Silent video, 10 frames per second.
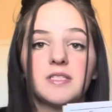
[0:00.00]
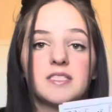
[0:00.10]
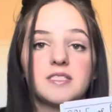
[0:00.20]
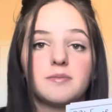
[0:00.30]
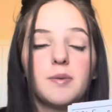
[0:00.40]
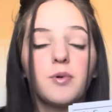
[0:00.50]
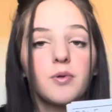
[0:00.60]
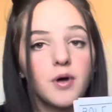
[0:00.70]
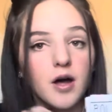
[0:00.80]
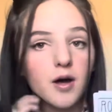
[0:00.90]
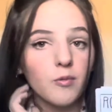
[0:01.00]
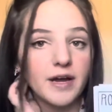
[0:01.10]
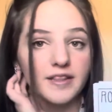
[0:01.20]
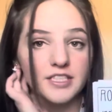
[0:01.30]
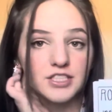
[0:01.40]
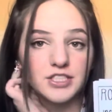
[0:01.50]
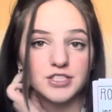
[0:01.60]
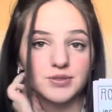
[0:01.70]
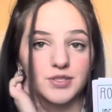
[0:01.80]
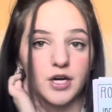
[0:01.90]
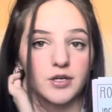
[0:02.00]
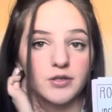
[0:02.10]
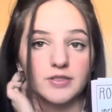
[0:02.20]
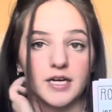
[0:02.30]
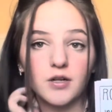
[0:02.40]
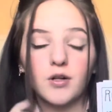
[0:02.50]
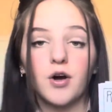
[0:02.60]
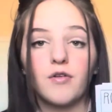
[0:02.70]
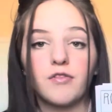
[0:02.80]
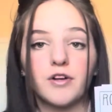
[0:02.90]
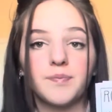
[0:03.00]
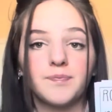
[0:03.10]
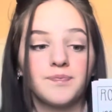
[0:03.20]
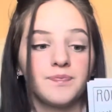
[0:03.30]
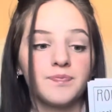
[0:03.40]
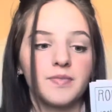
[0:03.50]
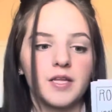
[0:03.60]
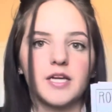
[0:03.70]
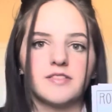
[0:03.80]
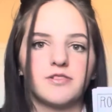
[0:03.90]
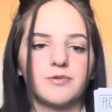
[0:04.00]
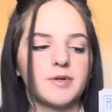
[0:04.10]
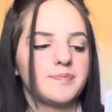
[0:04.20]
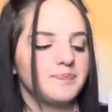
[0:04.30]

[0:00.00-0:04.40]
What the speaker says: people, why they should choose our hotel over a different one.